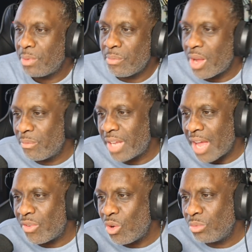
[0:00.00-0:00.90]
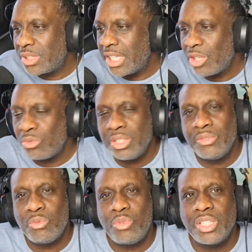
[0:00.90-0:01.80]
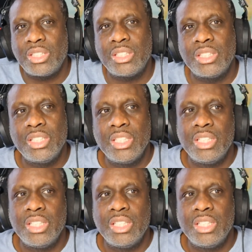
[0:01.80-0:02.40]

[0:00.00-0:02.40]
People have homes and they don't even want to